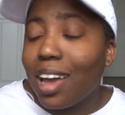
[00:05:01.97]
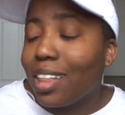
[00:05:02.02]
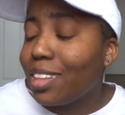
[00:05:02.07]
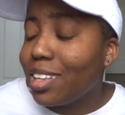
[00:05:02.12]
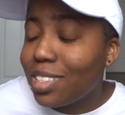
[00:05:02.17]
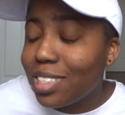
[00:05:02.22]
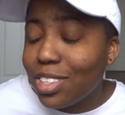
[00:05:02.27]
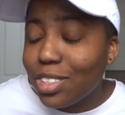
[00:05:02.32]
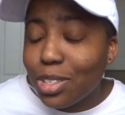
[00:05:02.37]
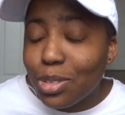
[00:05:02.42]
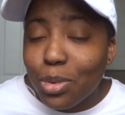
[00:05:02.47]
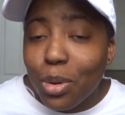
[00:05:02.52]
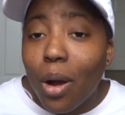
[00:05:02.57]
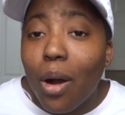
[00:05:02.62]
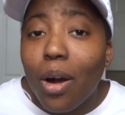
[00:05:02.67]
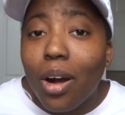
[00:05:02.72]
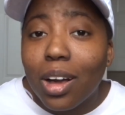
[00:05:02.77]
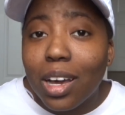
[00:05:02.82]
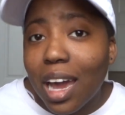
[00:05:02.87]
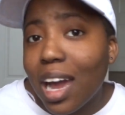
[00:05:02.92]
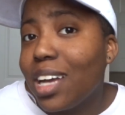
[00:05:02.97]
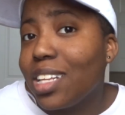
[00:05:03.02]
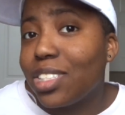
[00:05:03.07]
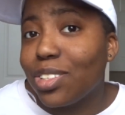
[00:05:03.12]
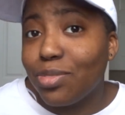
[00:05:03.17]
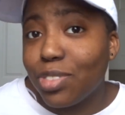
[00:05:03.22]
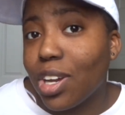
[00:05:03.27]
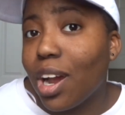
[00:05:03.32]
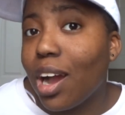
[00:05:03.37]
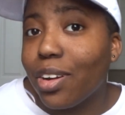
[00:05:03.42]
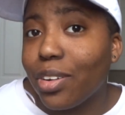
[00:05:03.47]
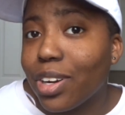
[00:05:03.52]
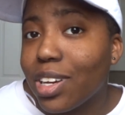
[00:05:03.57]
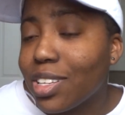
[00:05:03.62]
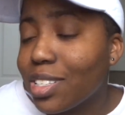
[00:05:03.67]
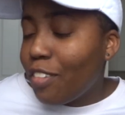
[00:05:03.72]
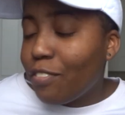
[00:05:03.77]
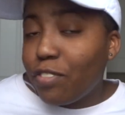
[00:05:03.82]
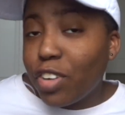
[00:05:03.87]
I listen to all kinds of genres.